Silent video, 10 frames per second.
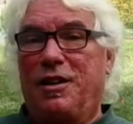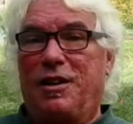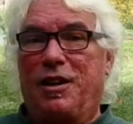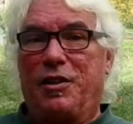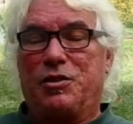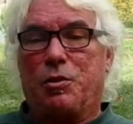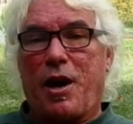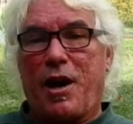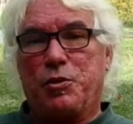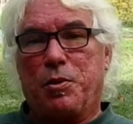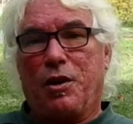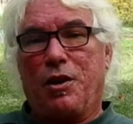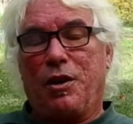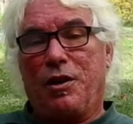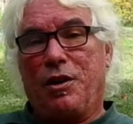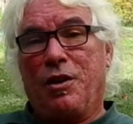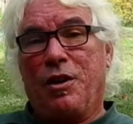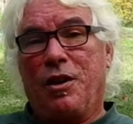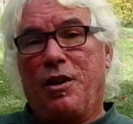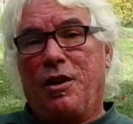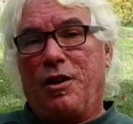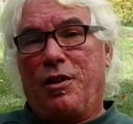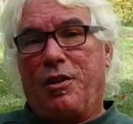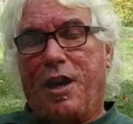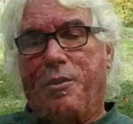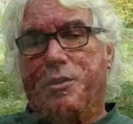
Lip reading: Now this raspberry here, that